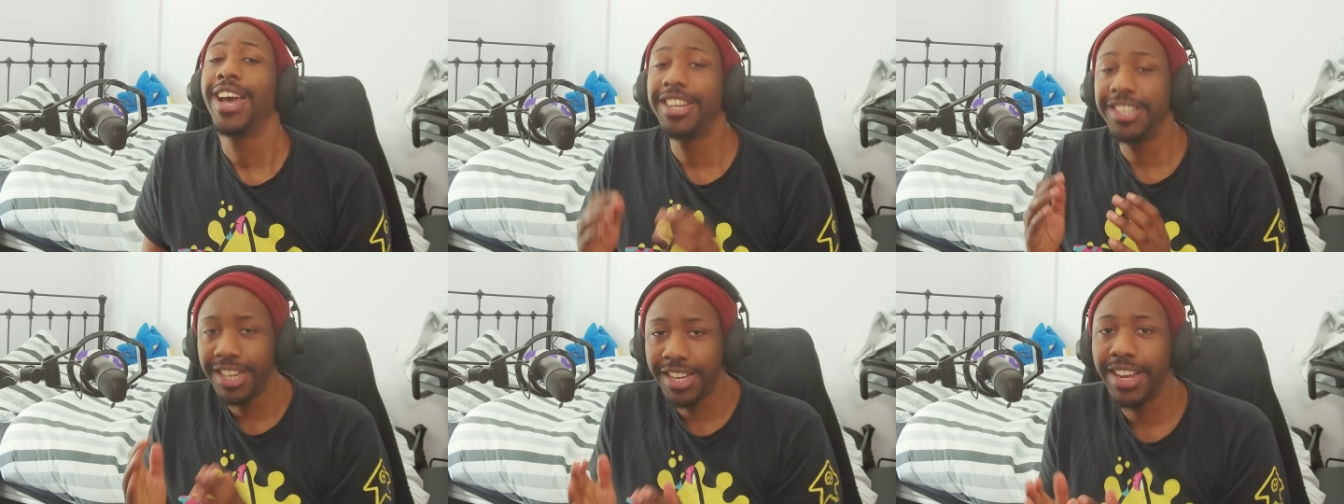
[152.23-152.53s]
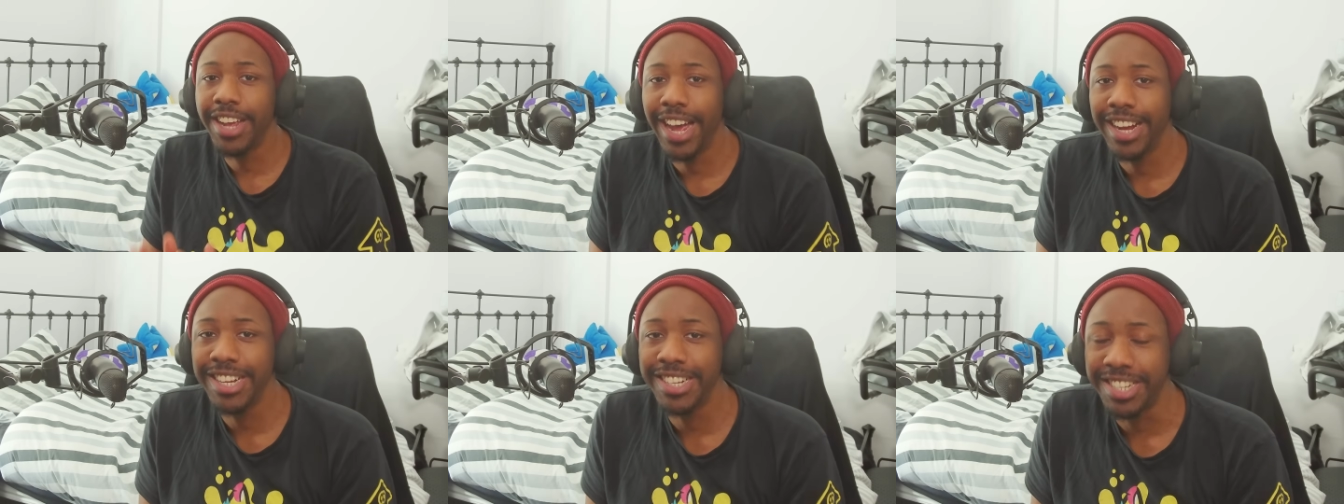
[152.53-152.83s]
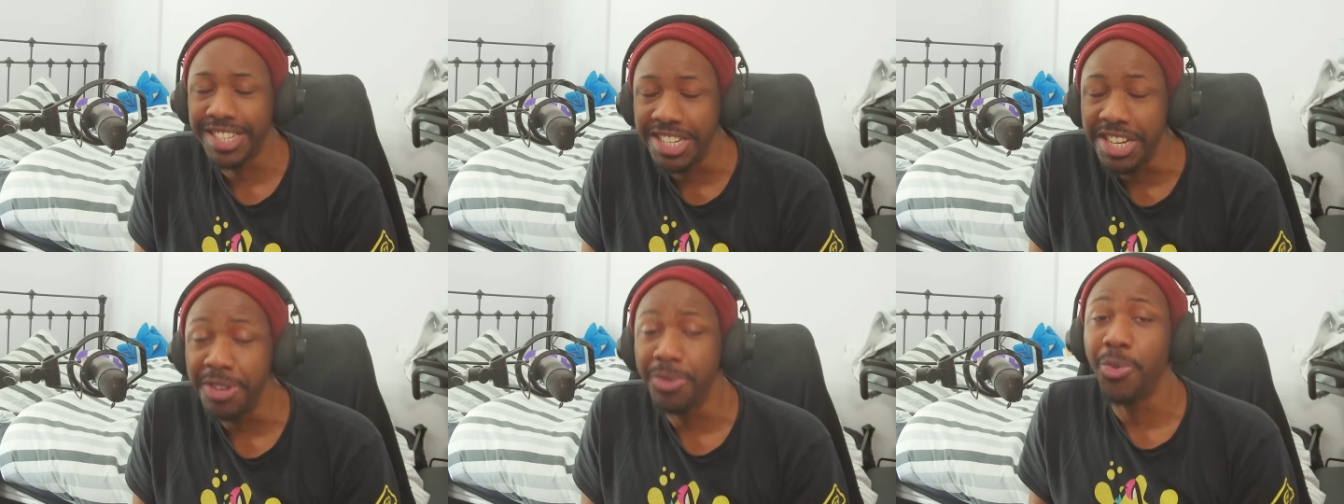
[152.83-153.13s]
you can kind of
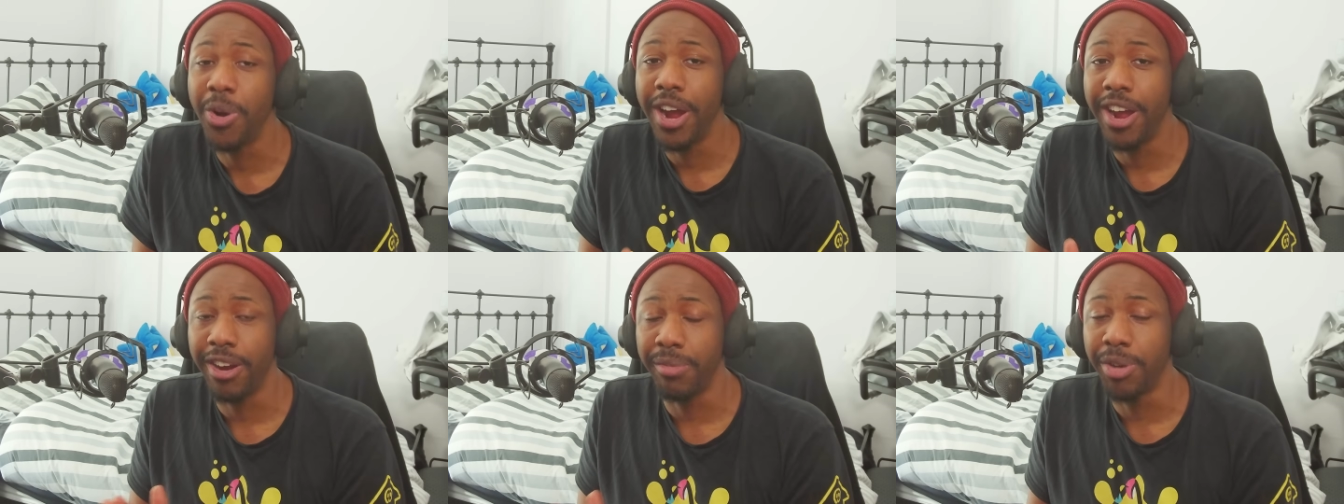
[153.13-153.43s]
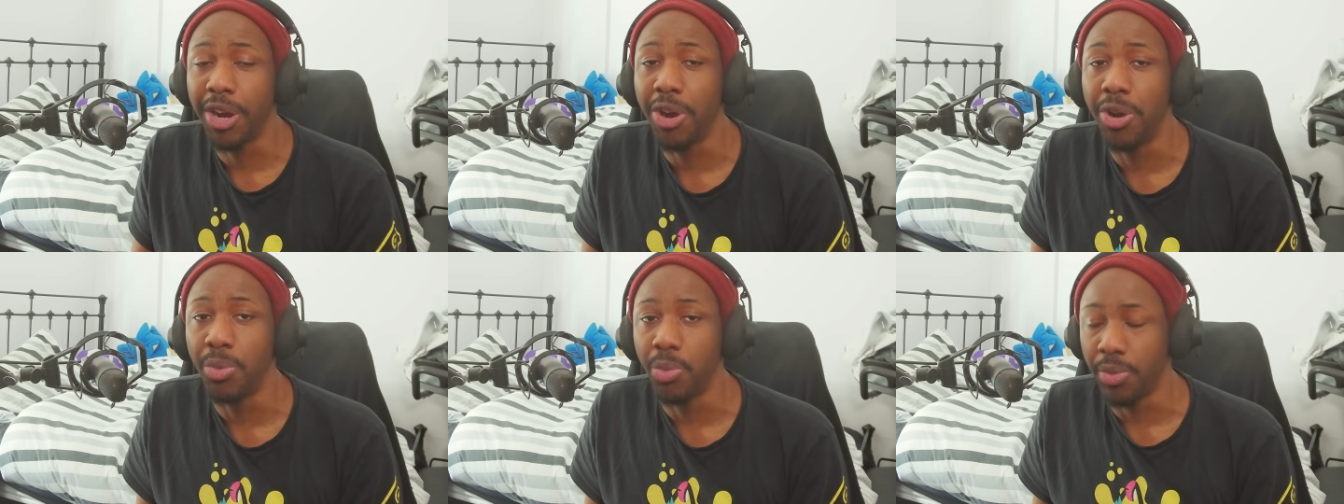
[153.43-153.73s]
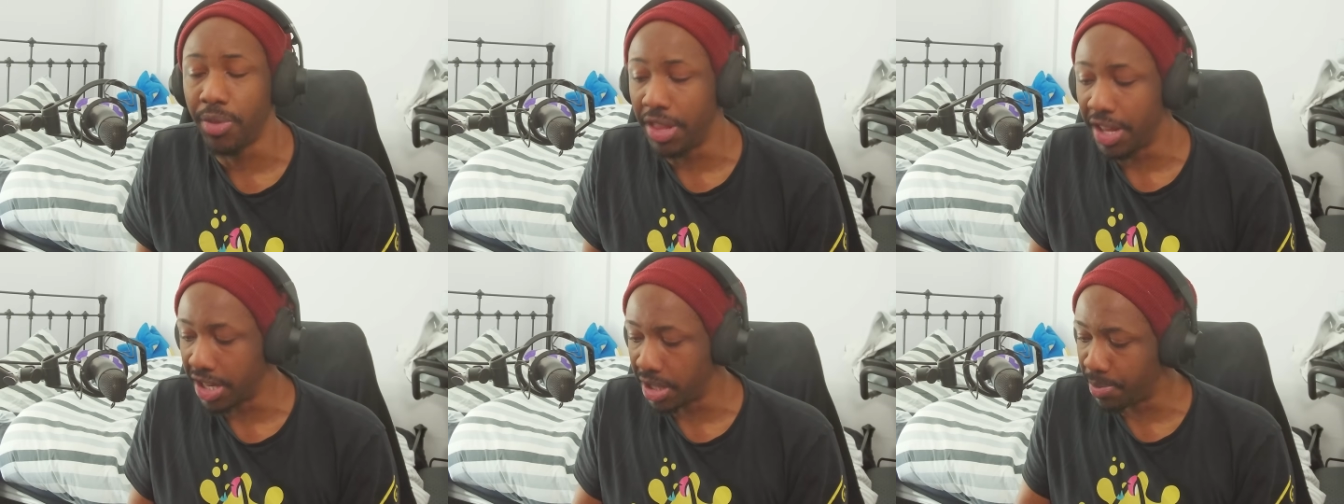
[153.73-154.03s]
see where I'm going
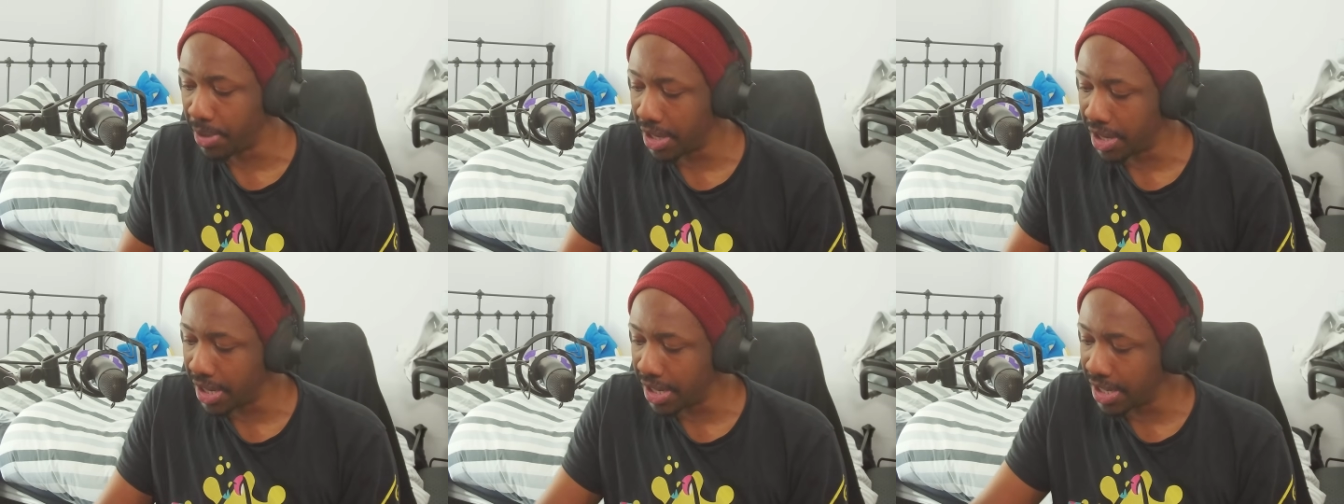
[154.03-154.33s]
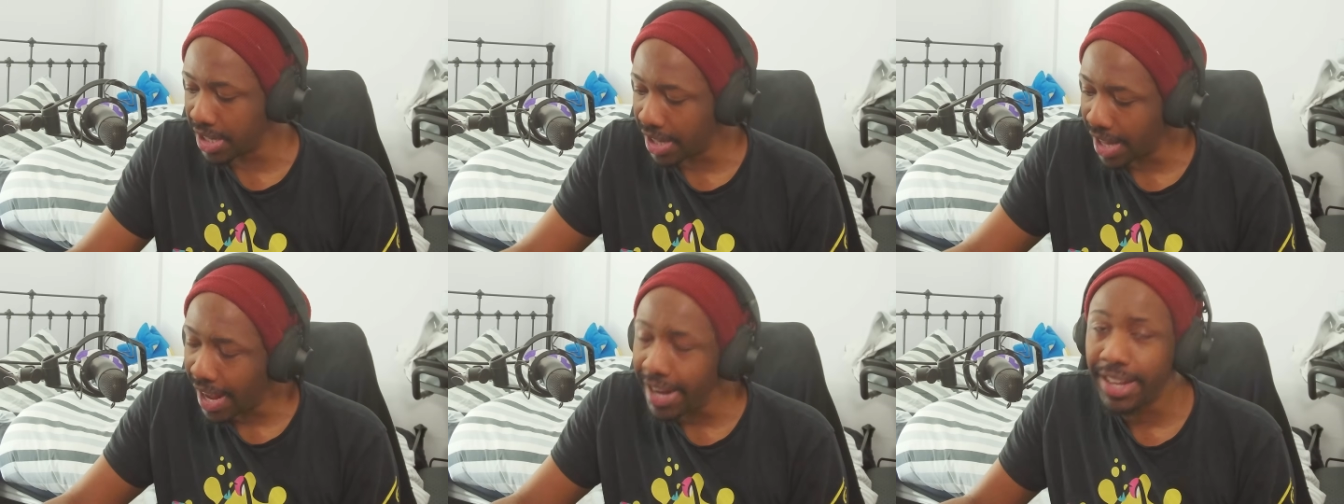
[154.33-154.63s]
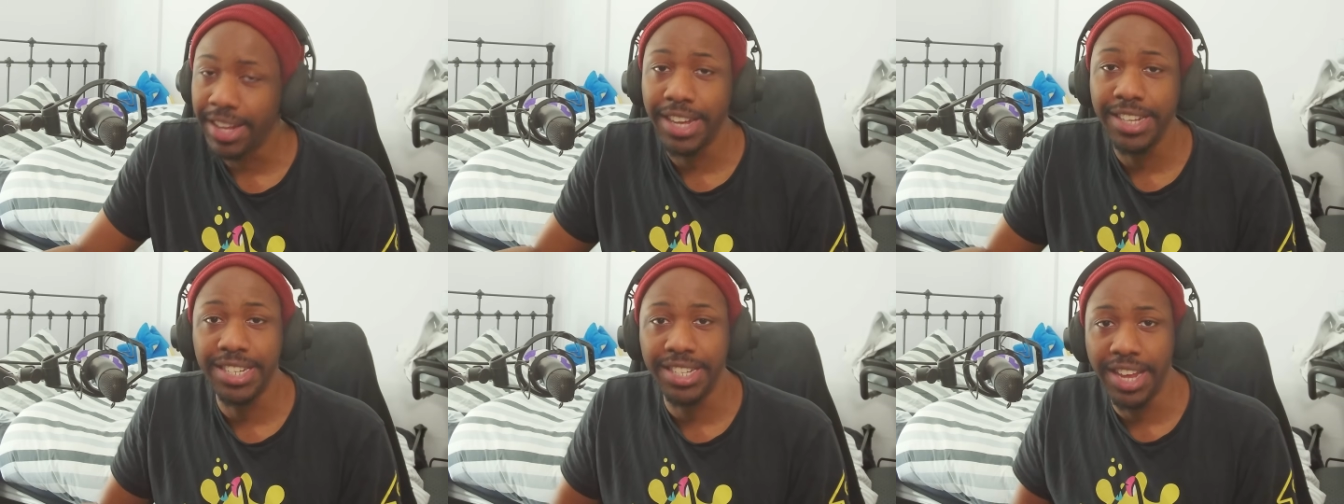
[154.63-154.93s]
with this because
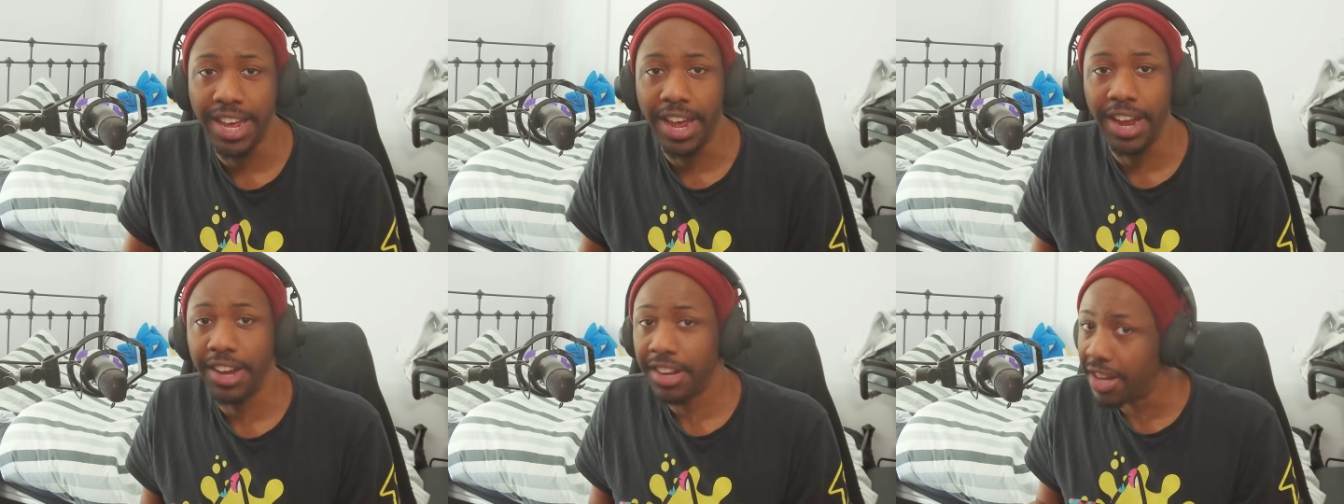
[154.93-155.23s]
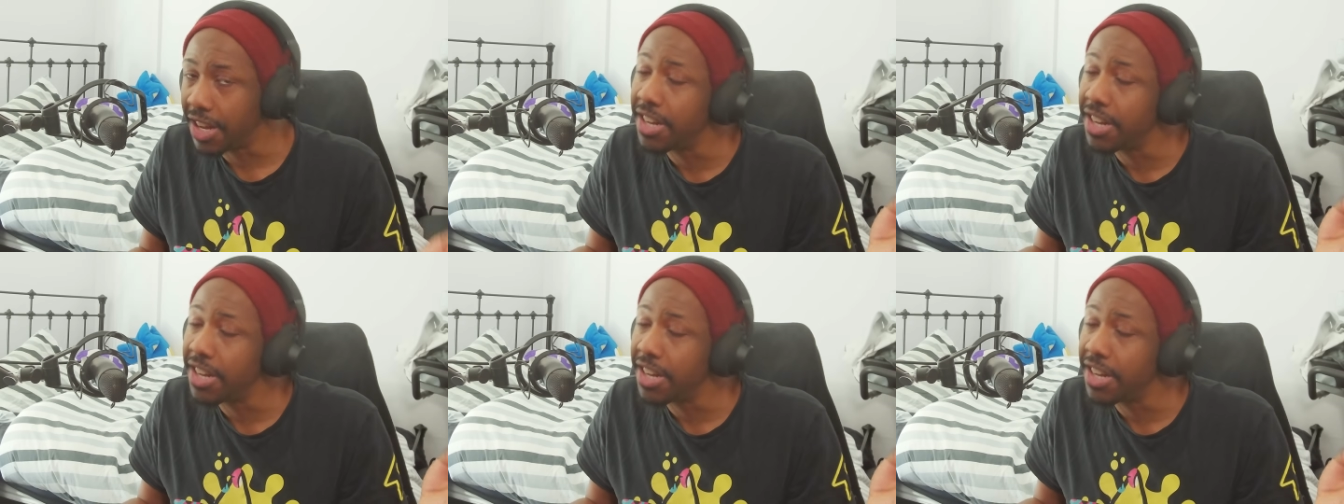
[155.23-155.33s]
like I said,